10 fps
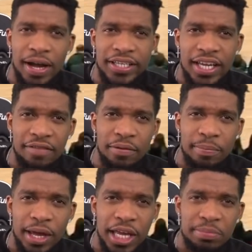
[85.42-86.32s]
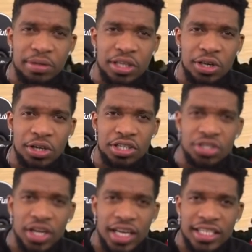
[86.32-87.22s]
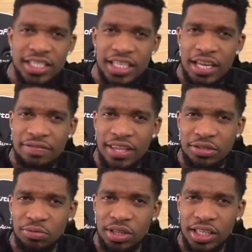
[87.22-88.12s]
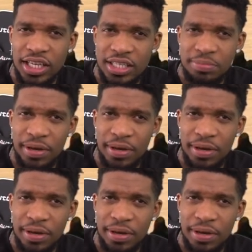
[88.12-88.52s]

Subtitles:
about to have a baby or he's trying to see if that's really his